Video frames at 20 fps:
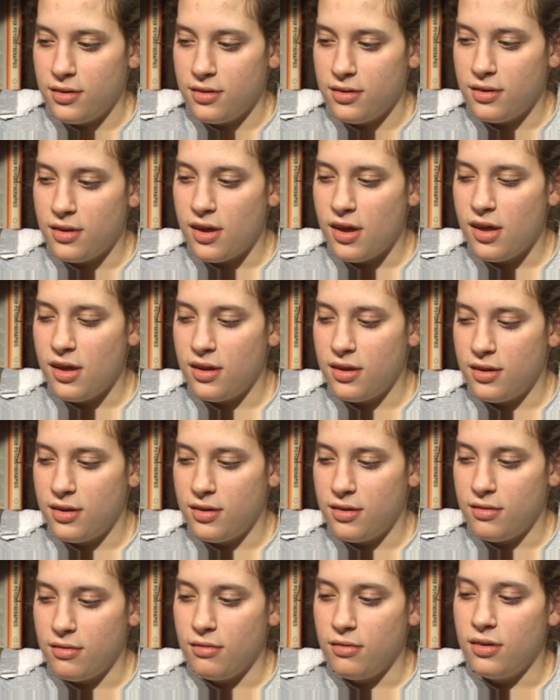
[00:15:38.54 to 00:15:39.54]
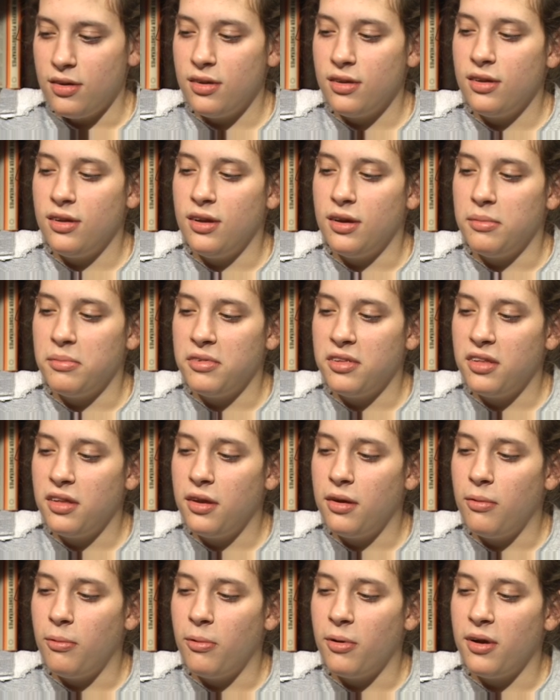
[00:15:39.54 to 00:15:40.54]
Not really. I'm a
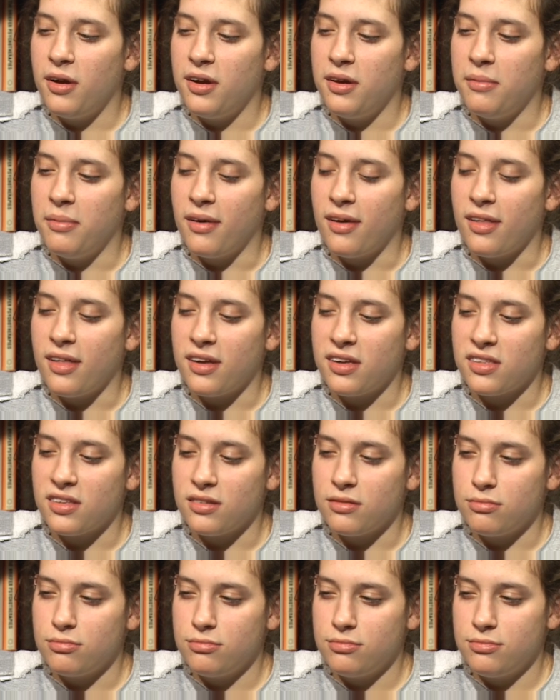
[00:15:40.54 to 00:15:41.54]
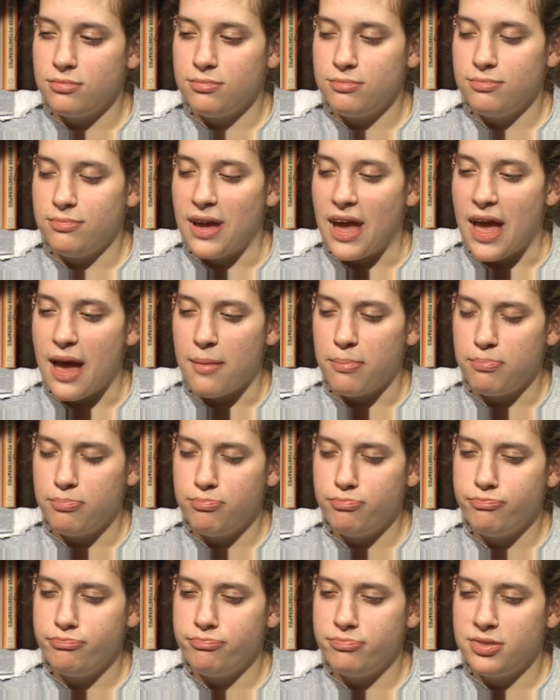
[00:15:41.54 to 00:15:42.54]
little worried about like the pap
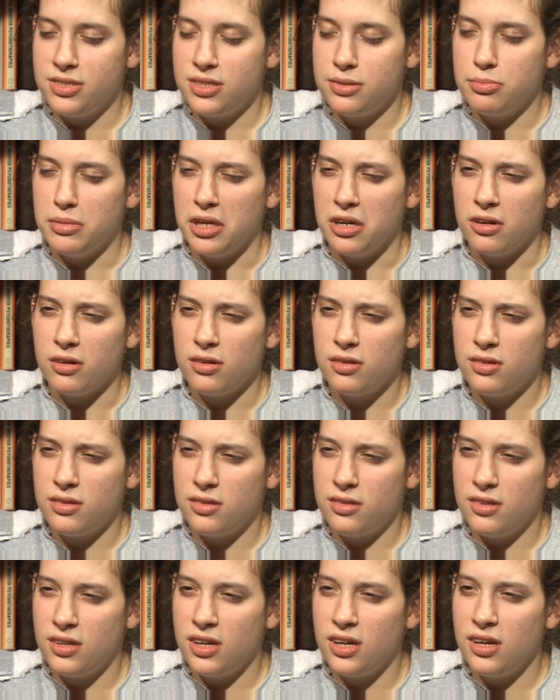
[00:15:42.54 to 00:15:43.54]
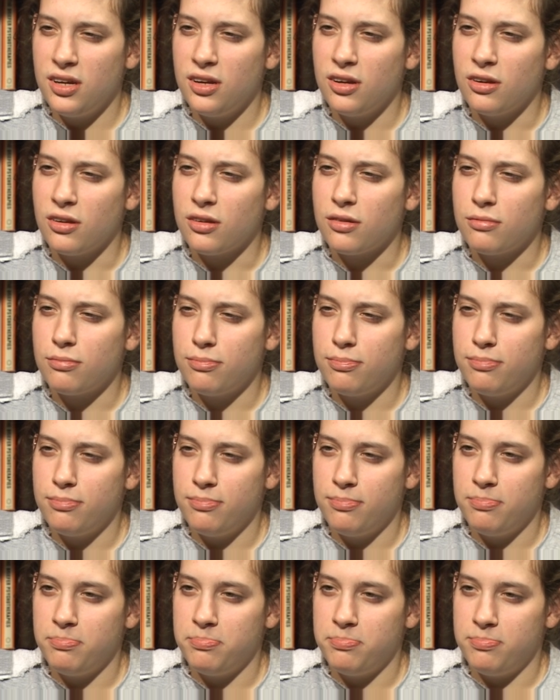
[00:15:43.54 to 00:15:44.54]
smear thing
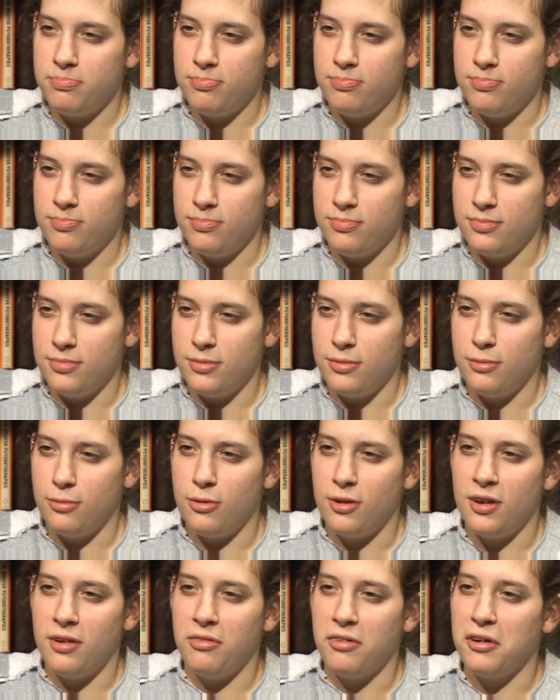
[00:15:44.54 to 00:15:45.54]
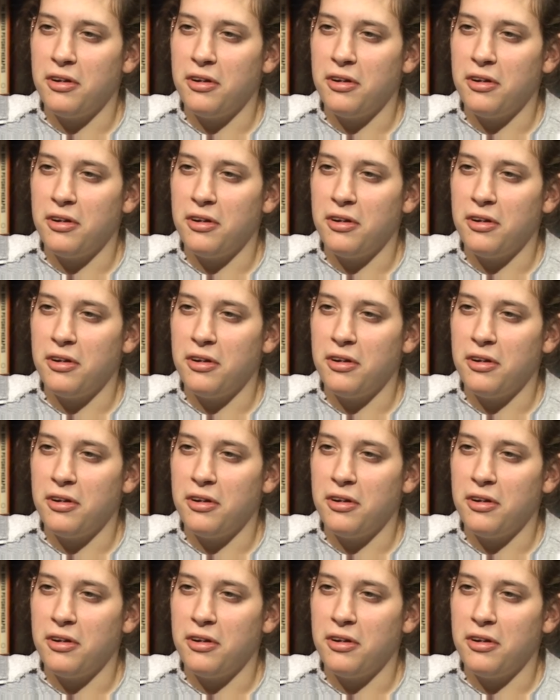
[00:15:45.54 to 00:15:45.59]
or whatever